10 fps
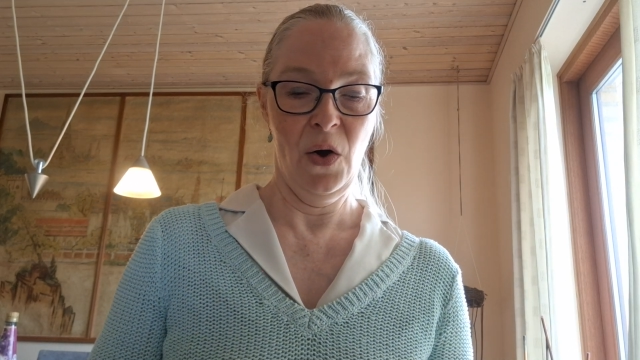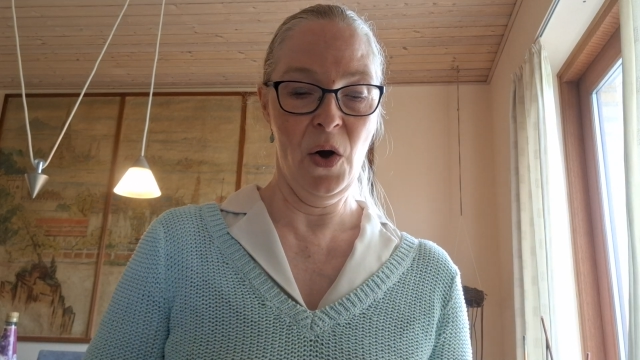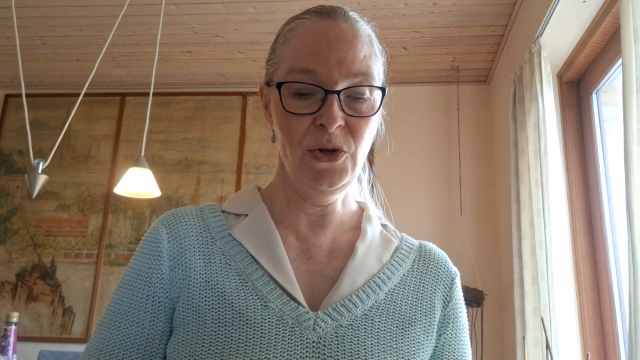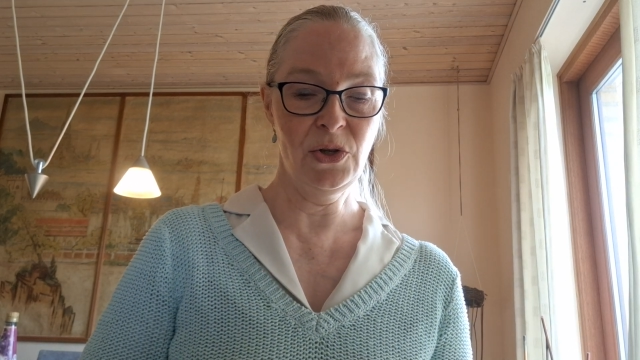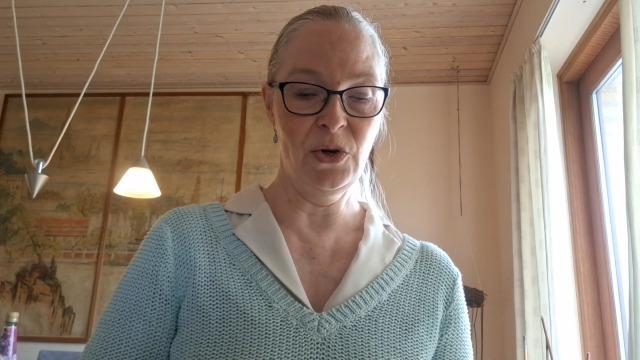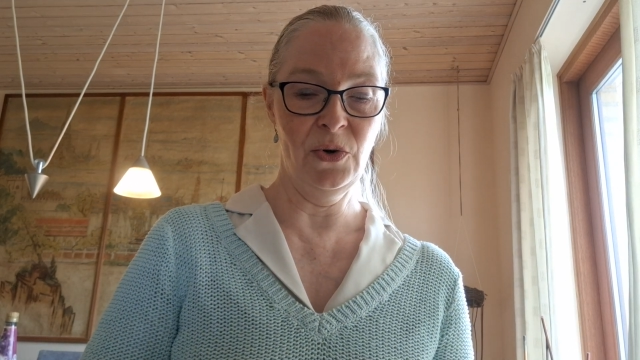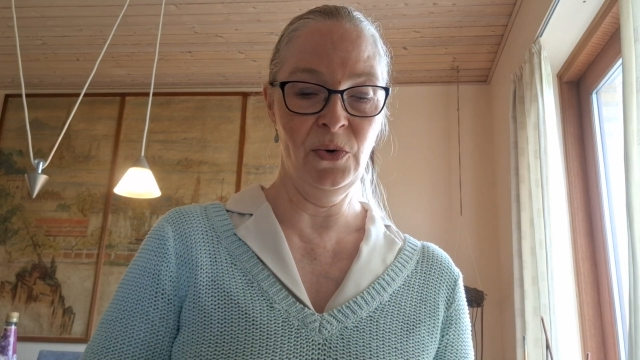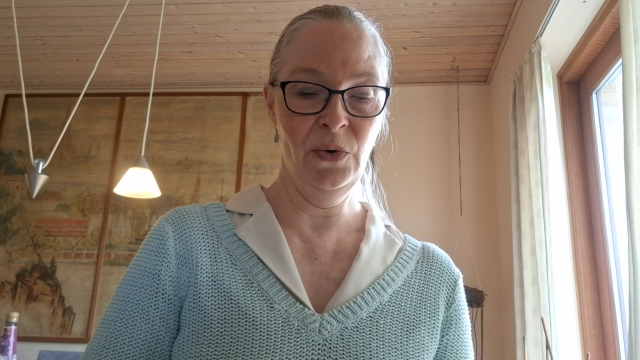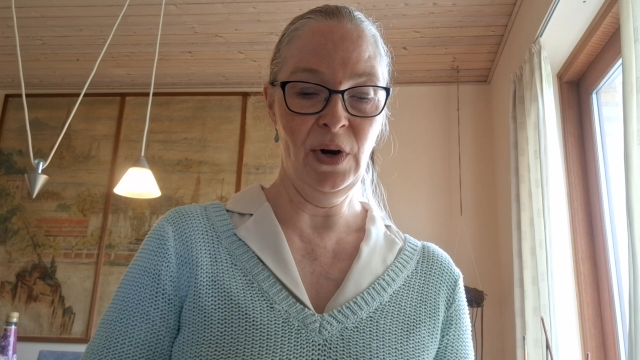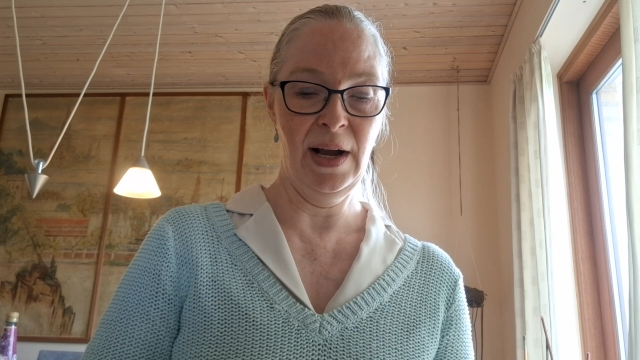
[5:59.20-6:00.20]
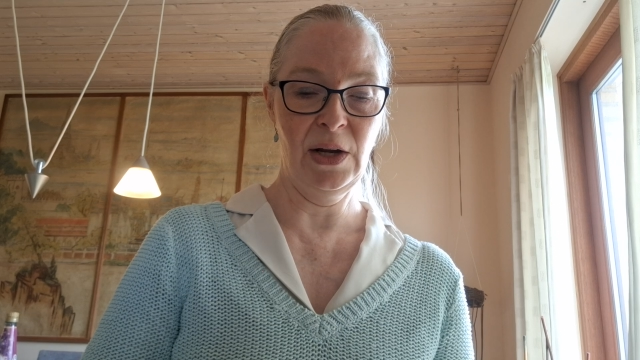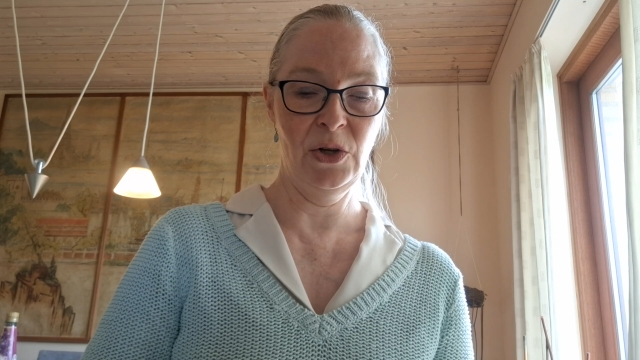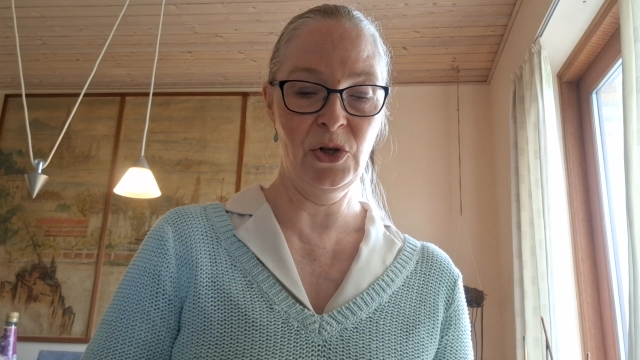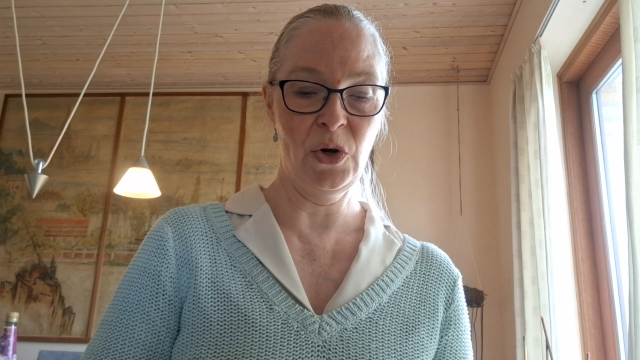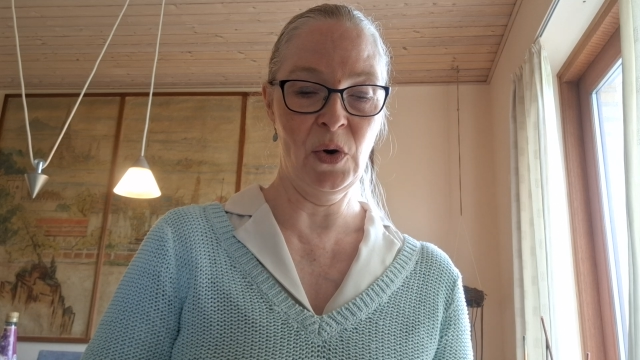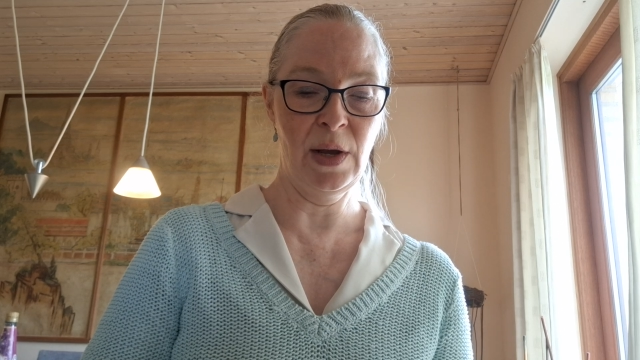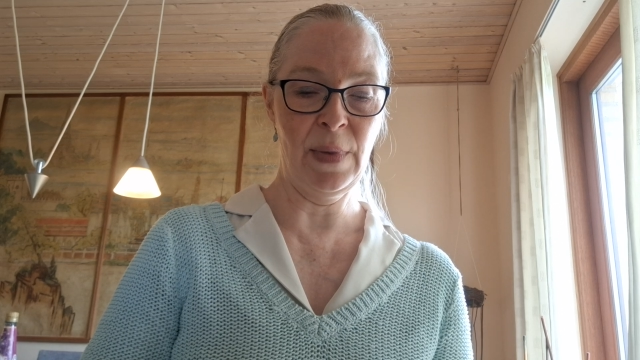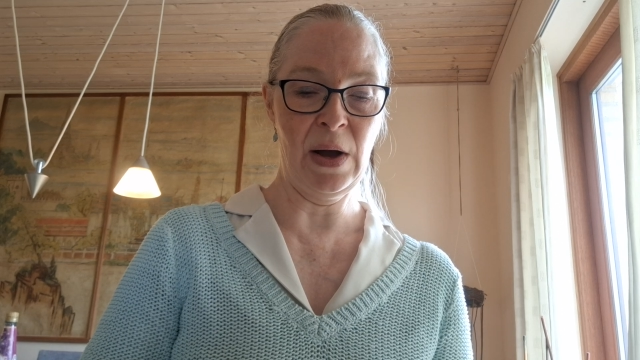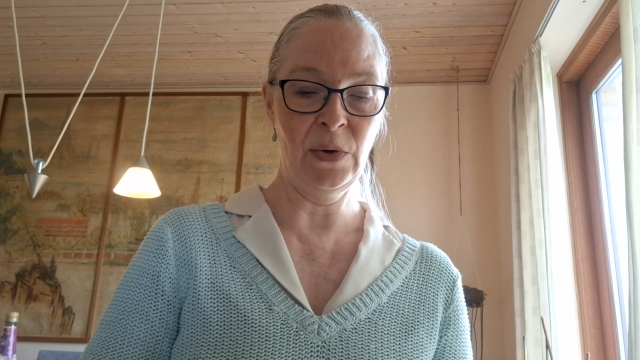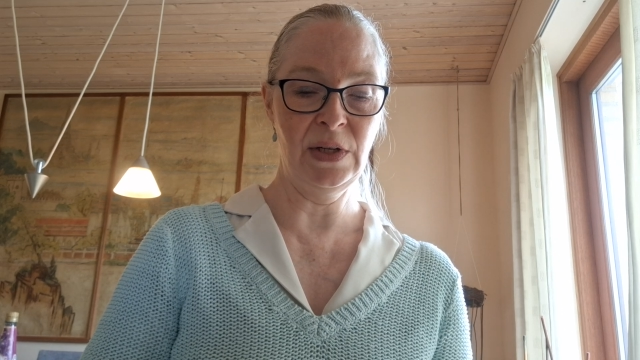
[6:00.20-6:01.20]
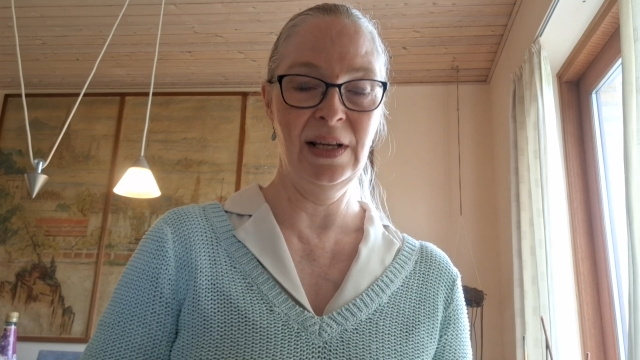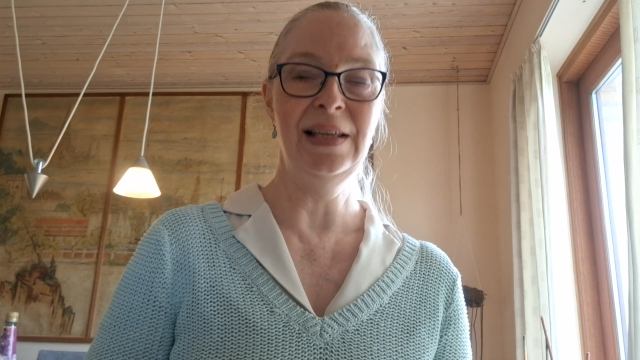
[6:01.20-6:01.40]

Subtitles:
Also, I could talk about